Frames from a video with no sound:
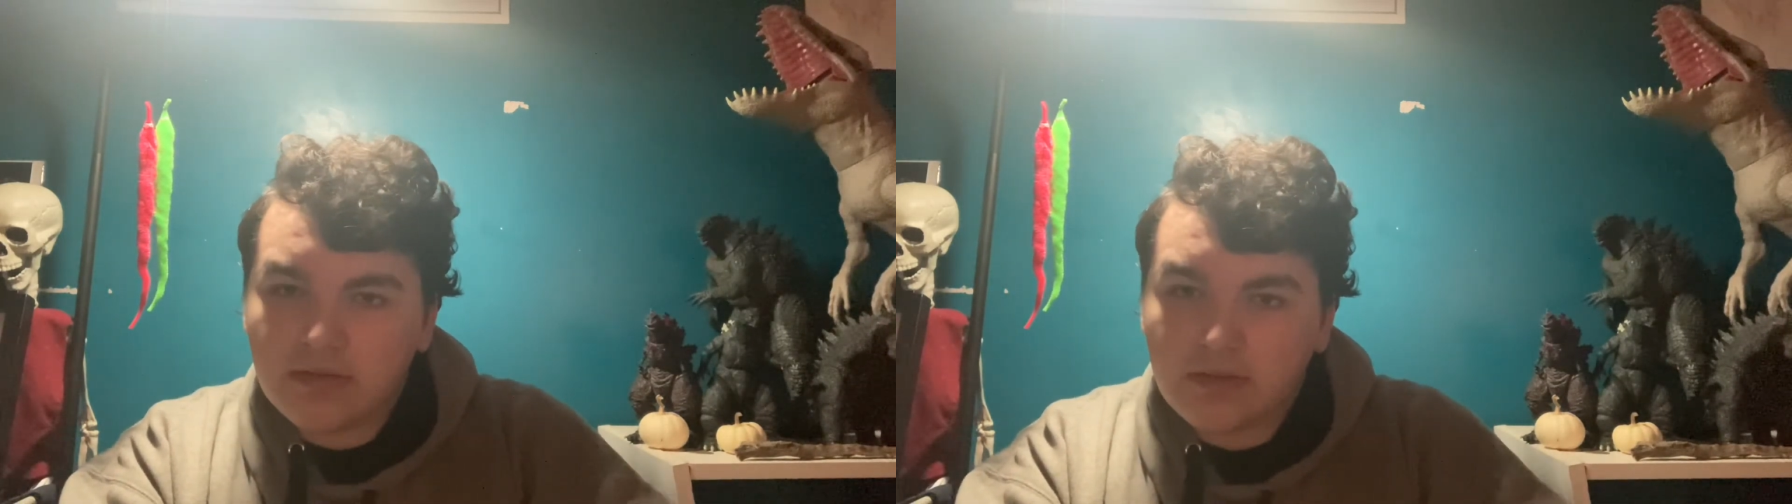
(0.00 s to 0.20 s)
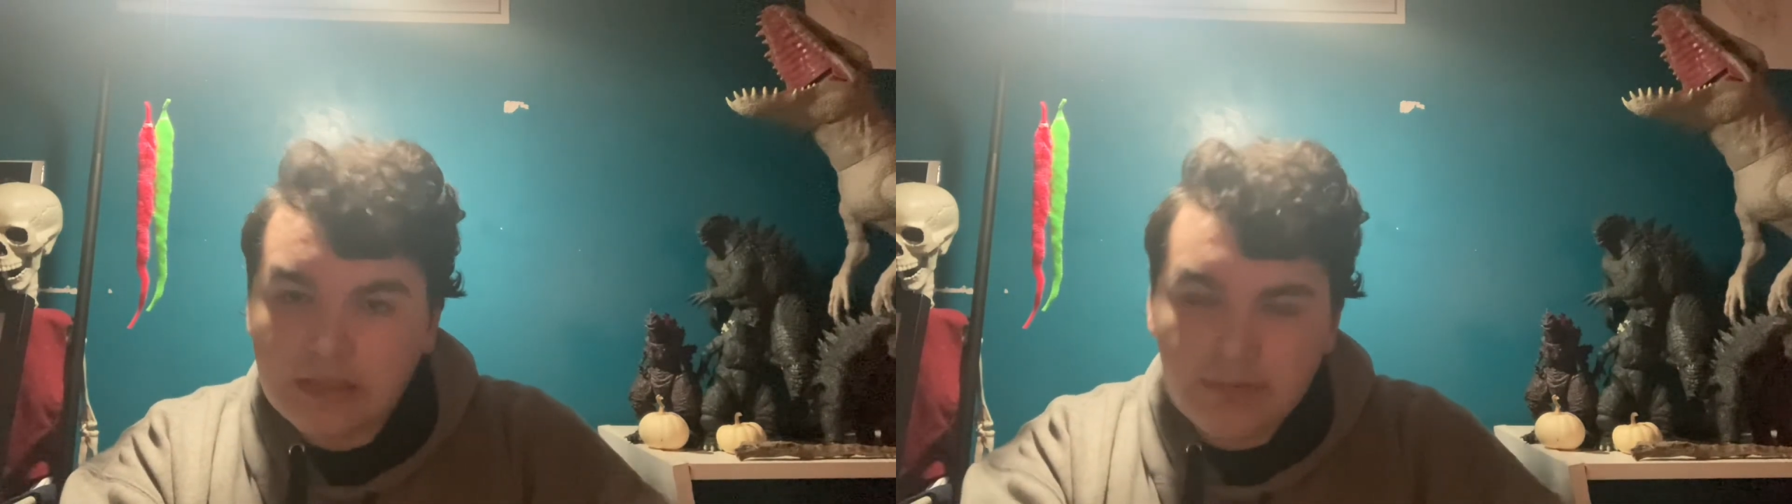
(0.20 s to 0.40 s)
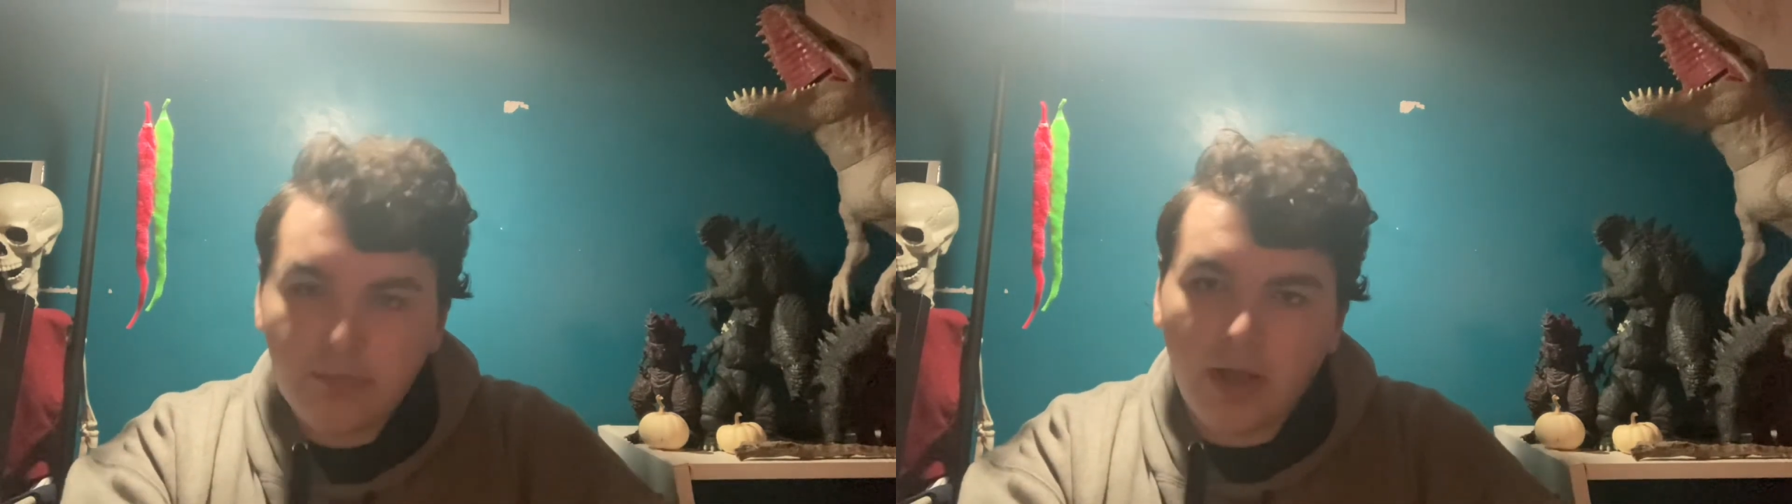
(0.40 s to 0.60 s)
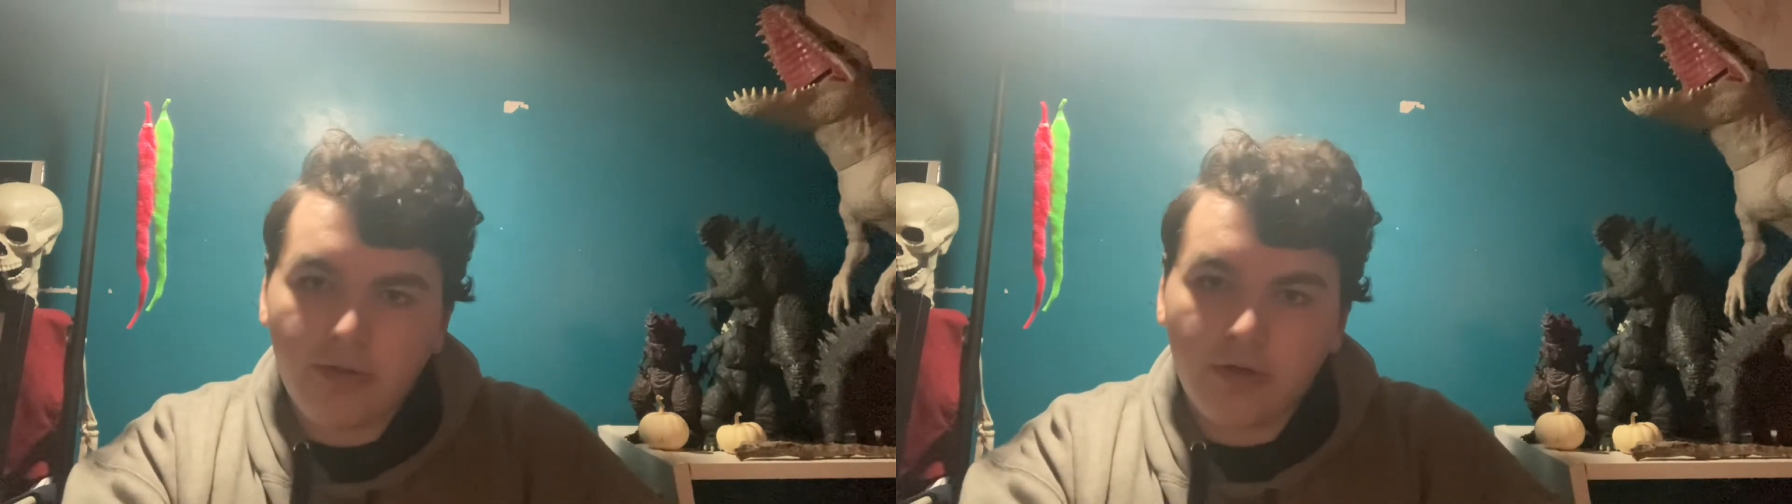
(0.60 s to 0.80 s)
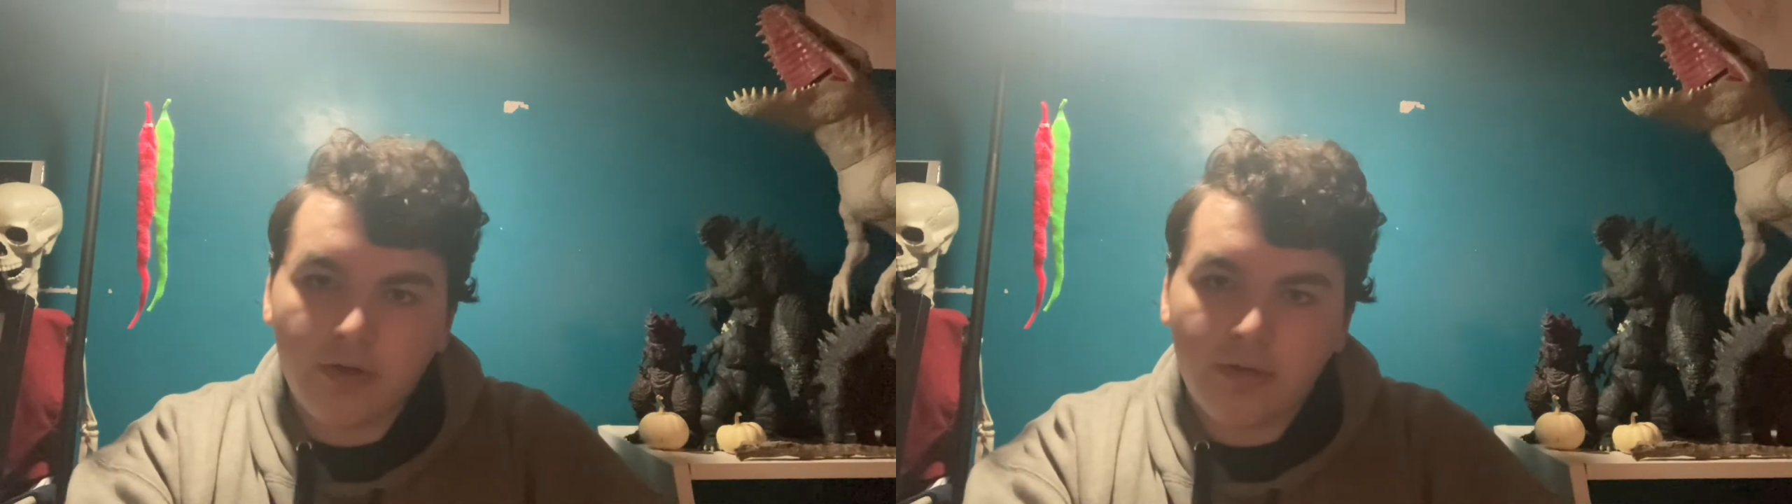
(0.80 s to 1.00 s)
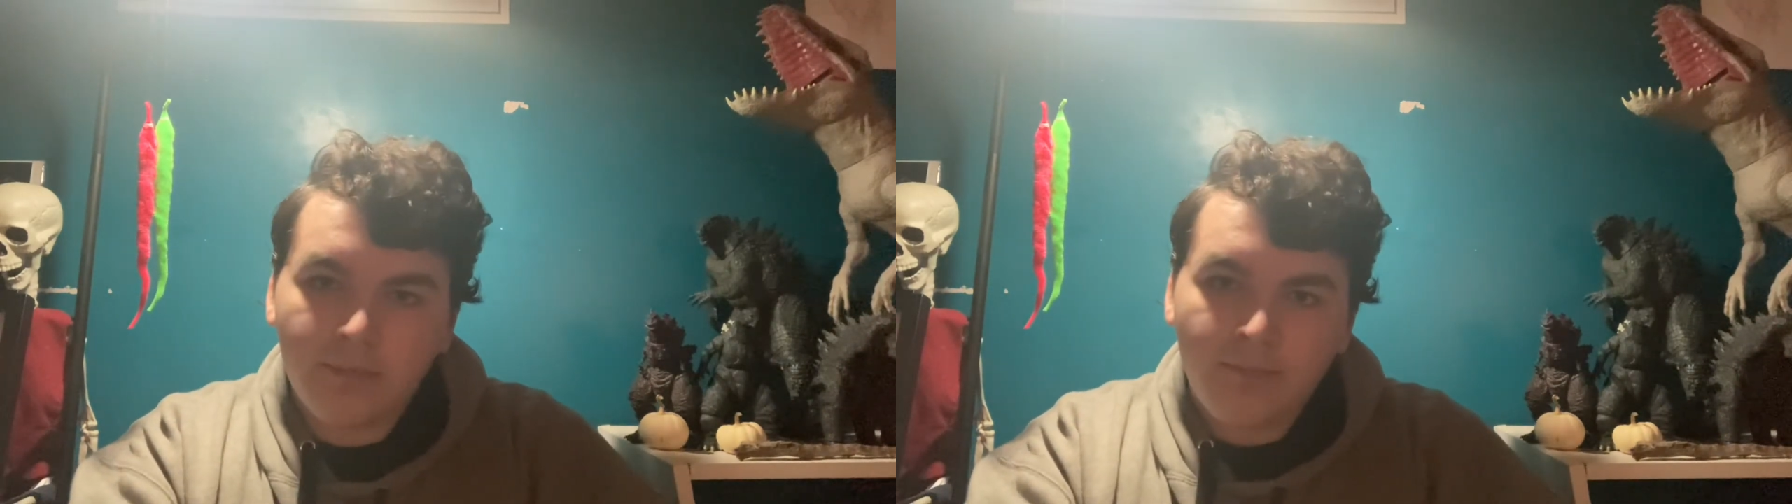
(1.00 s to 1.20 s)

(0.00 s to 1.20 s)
his mother,